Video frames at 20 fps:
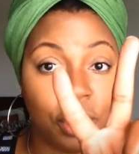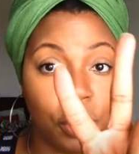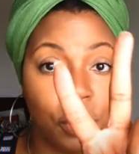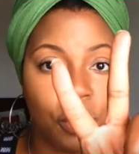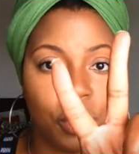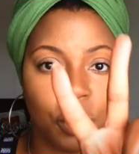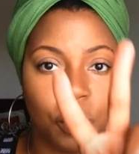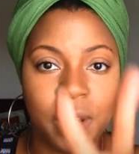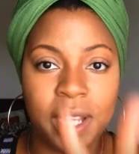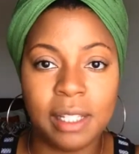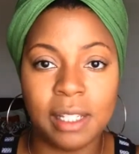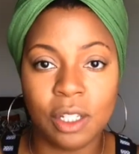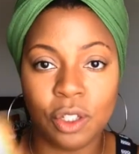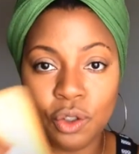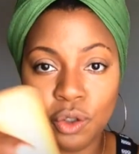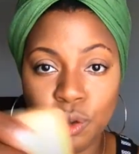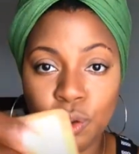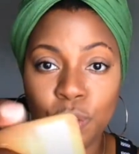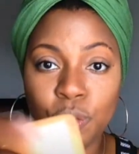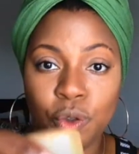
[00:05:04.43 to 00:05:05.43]
2
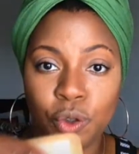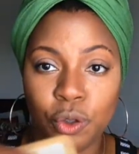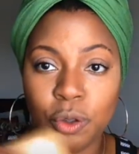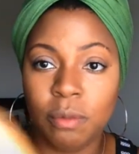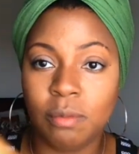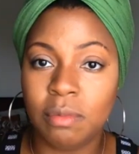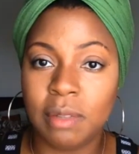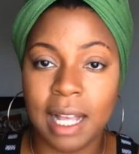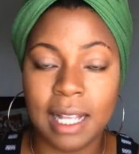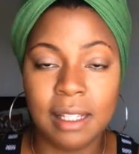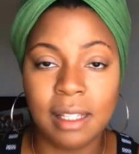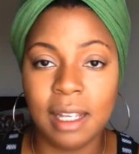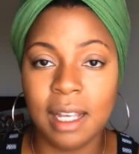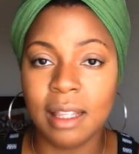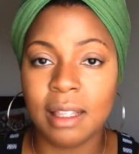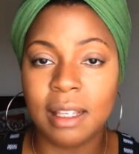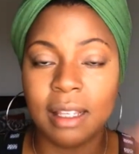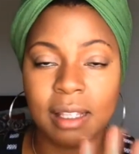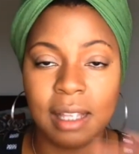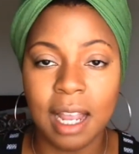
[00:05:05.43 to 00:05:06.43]
squeezes. That's
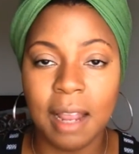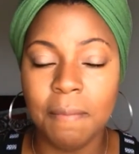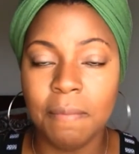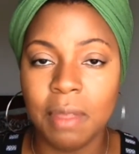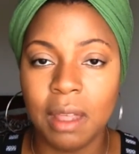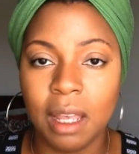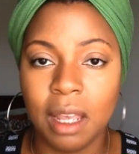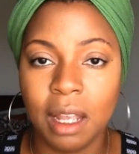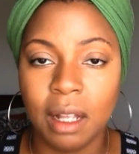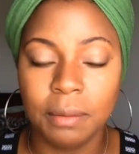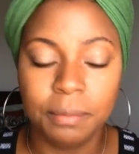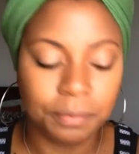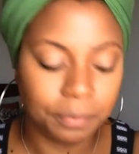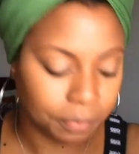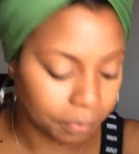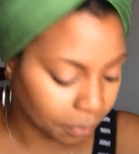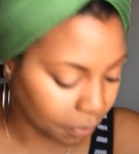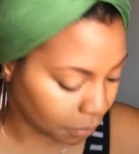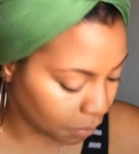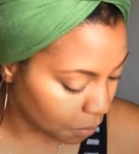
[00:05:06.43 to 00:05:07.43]
it, the same thing.
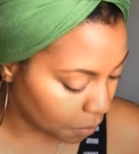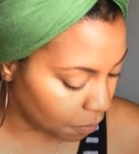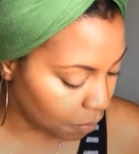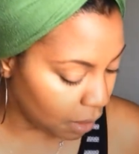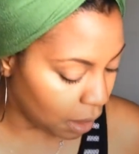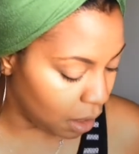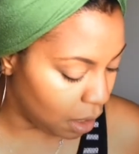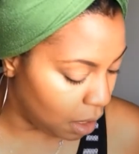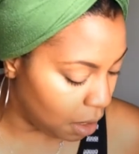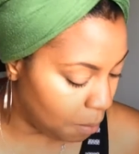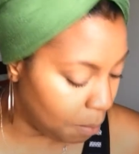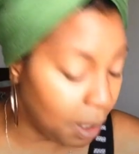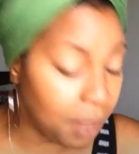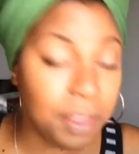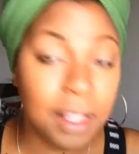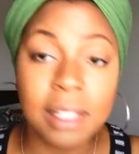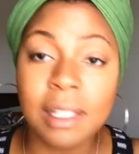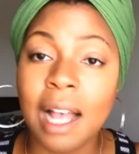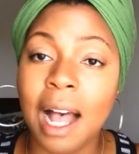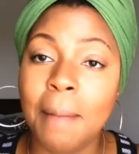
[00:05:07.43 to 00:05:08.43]
Put
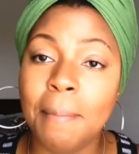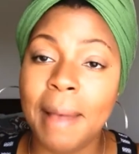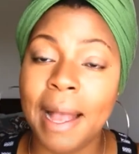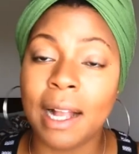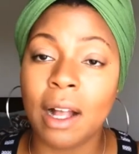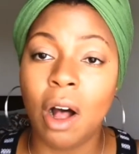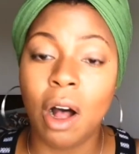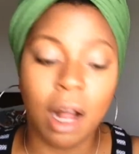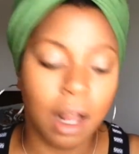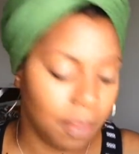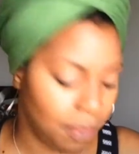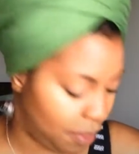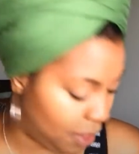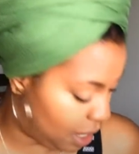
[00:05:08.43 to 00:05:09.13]
the top back on